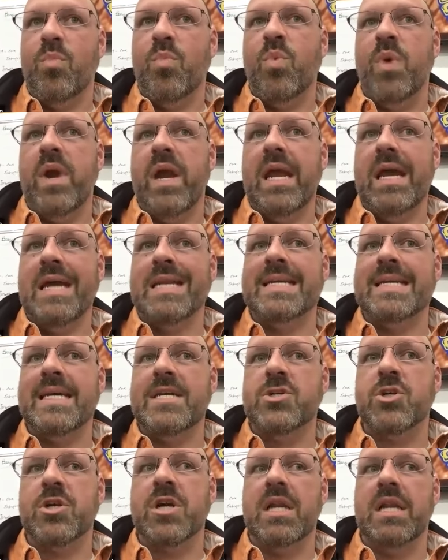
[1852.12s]
We
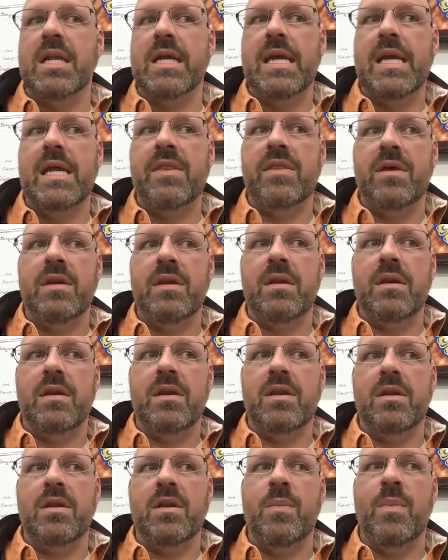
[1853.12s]
additionally,
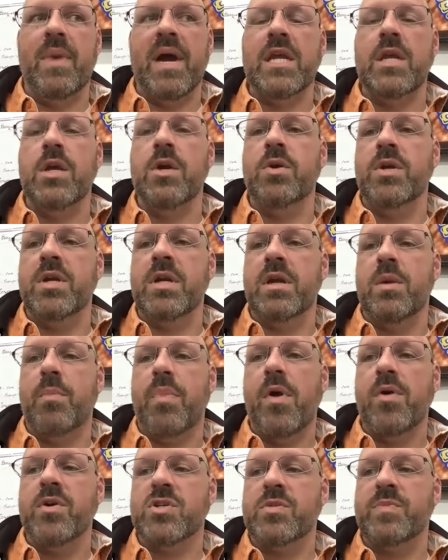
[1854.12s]
my union
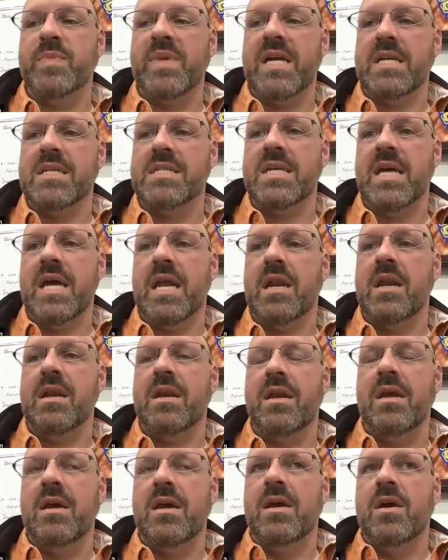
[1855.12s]
approached me and said,
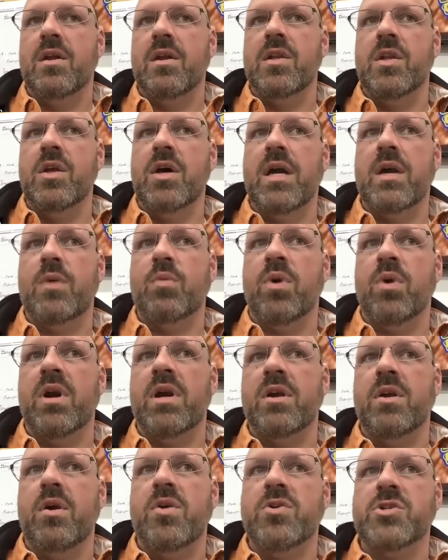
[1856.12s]
look, we're in
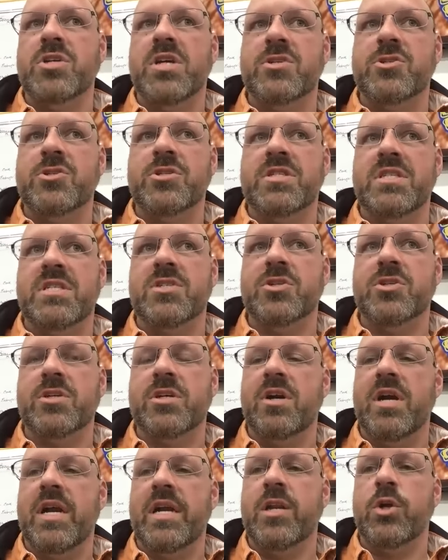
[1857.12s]
negotiations this
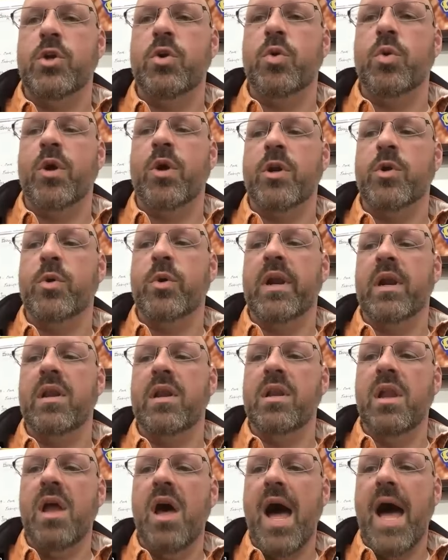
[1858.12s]
year and you are doing a
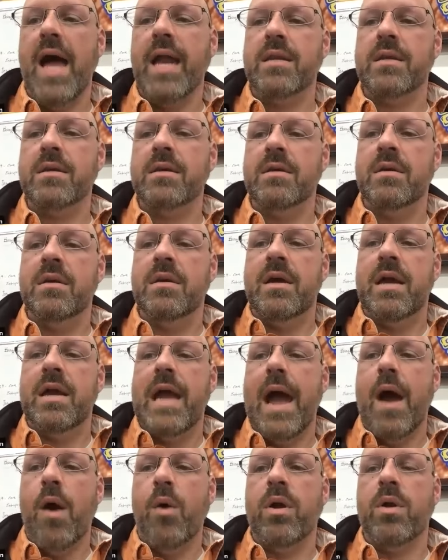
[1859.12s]
lot.
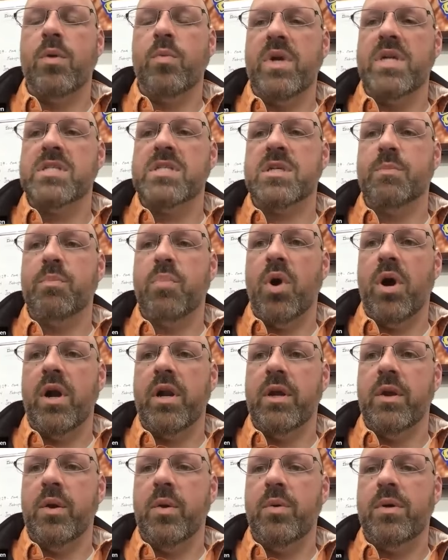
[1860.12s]
How can we support
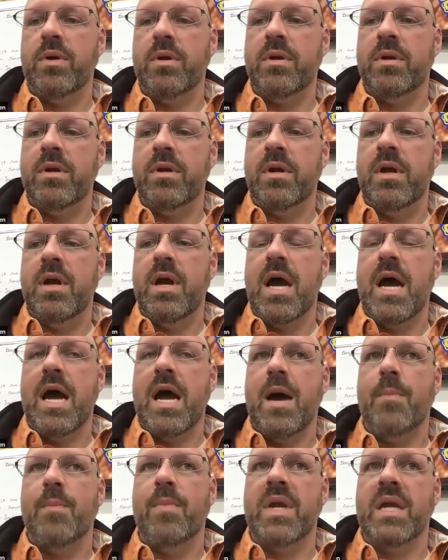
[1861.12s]
you
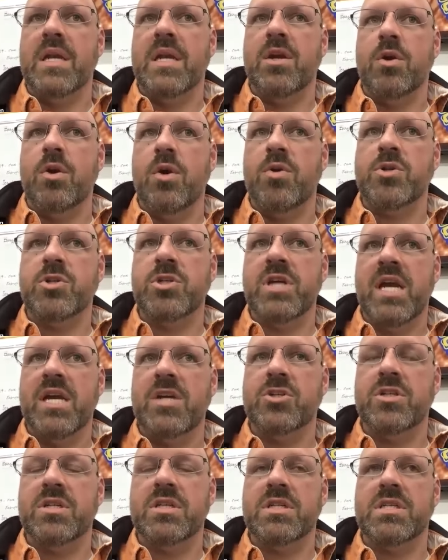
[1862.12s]
in
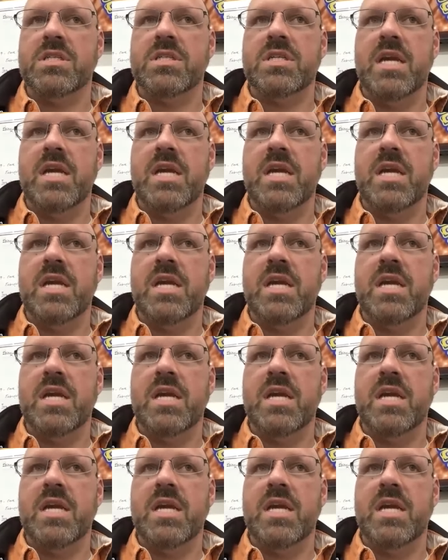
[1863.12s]
negotiations?